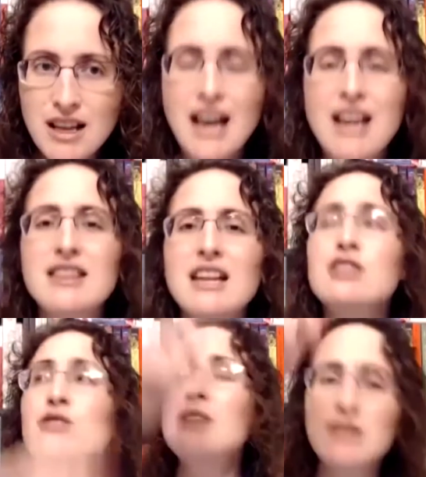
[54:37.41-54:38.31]
and then
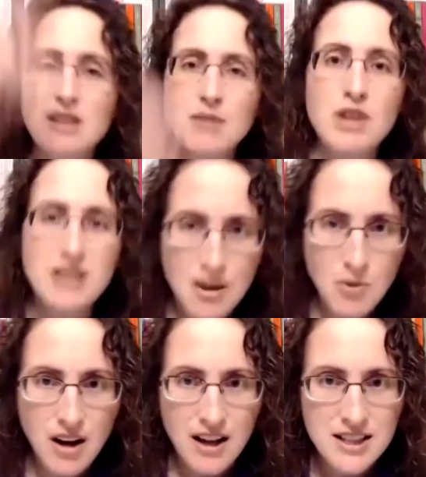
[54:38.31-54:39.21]
you get them what they
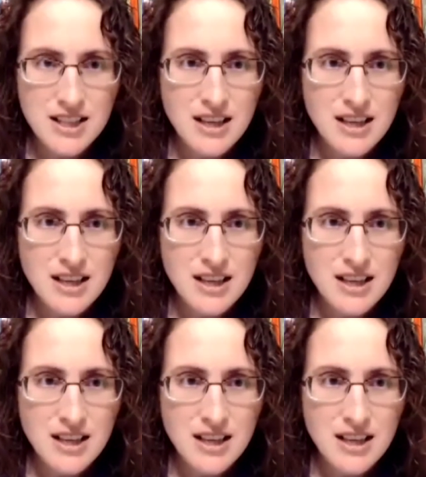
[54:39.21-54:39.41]
want.